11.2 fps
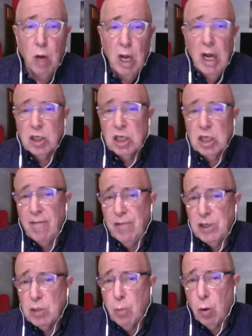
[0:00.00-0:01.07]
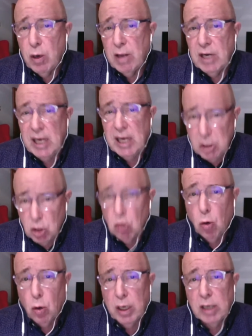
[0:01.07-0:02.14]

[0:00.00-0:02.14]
has said this morning that he's talking